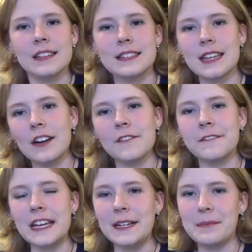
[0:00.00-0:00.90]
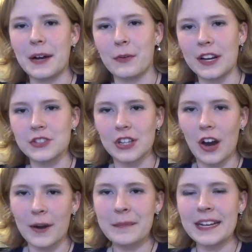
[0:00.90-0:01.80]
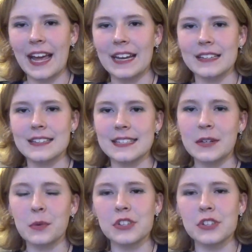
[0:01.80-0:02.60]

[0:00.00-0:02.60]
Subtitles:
Serafina by Rachel Hartman and its sequel